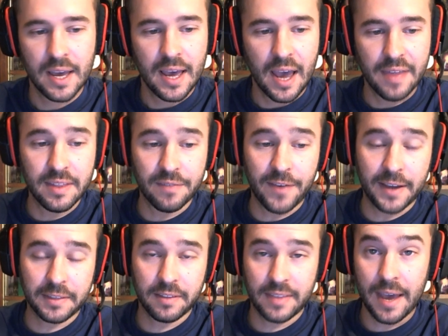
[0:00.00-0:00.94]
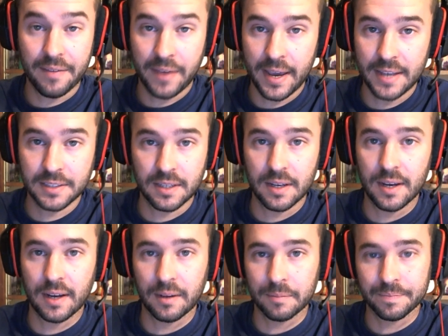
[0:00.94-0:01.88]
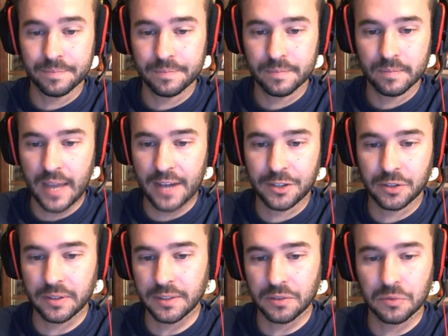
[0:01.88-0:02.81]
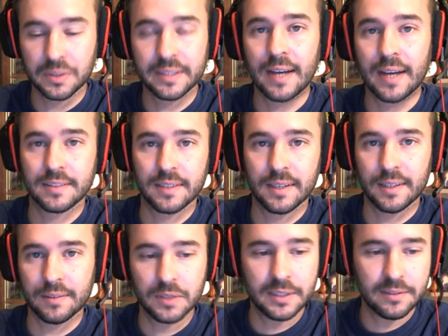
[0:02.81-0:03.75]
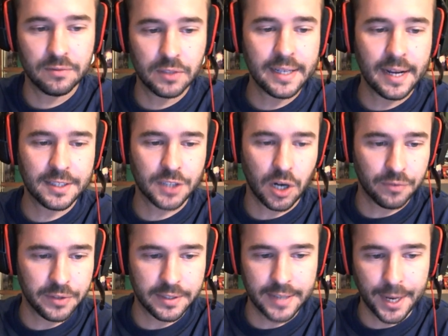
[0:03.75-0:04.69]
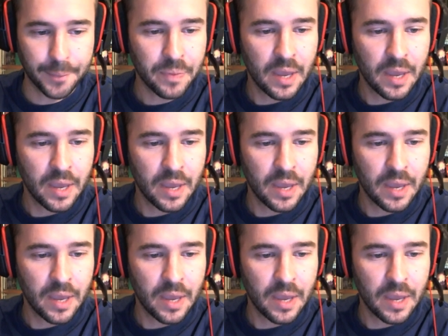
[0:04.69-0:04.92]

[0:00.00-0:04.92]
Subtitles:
And then the fact that they have haste, naturally is a really nice, really nice card for the deck.